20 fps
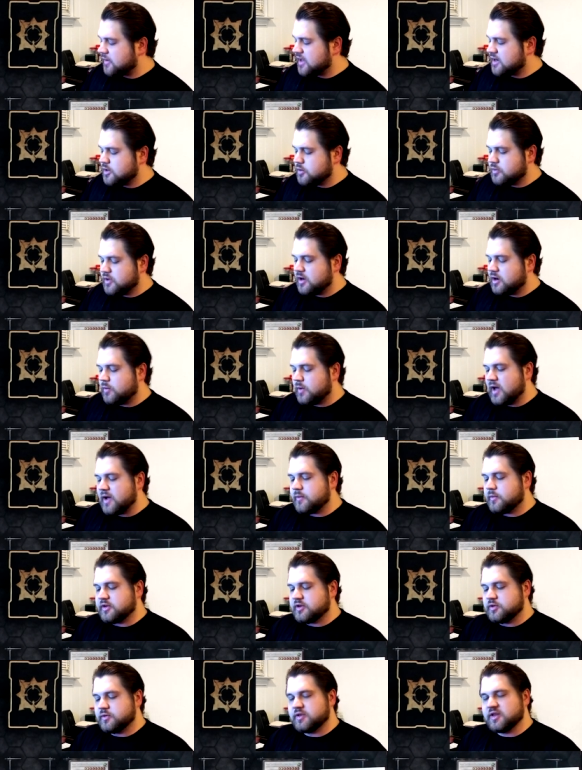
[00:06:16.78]
Now, can you get
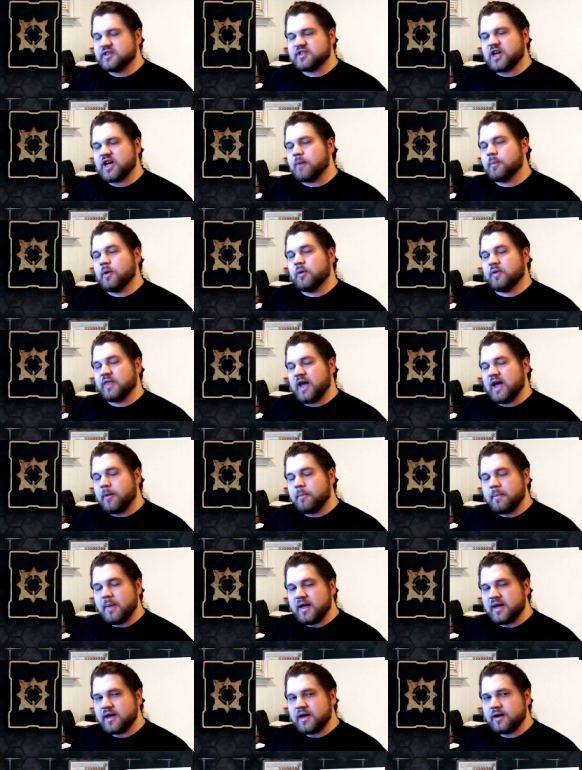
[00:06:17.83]
away with doing this combo
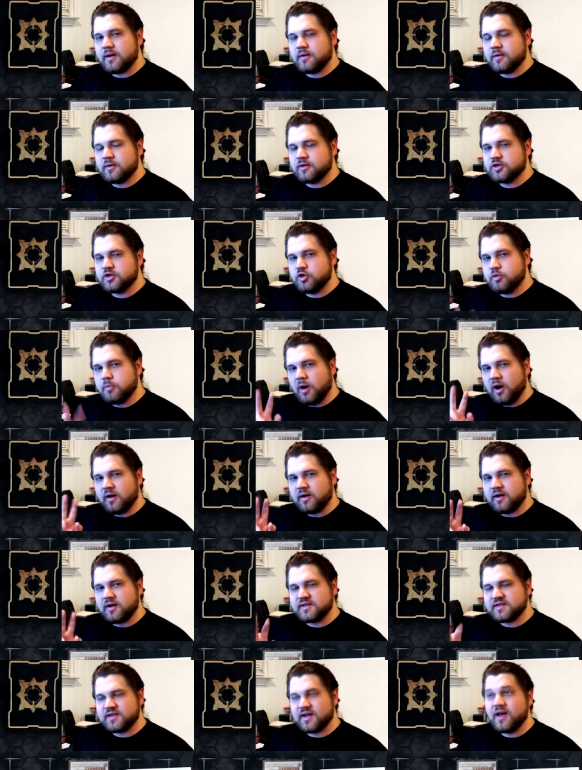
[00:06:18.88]
without making two
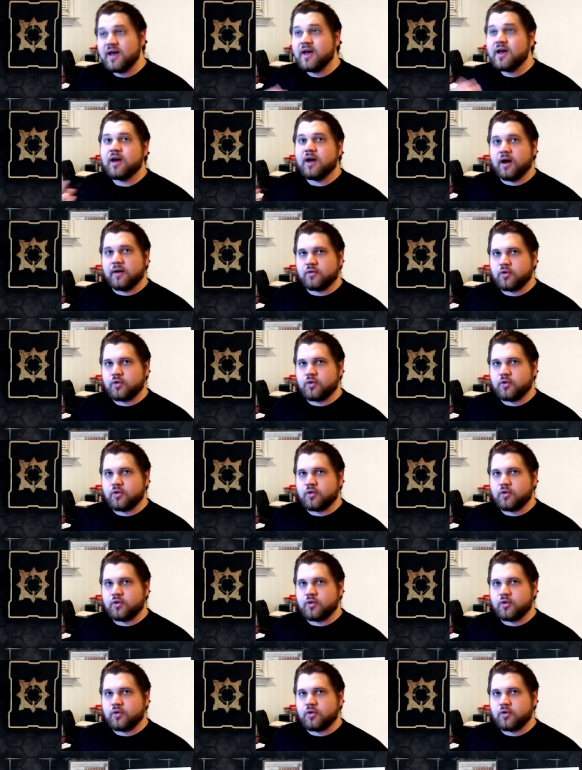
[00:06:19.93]
Barcas?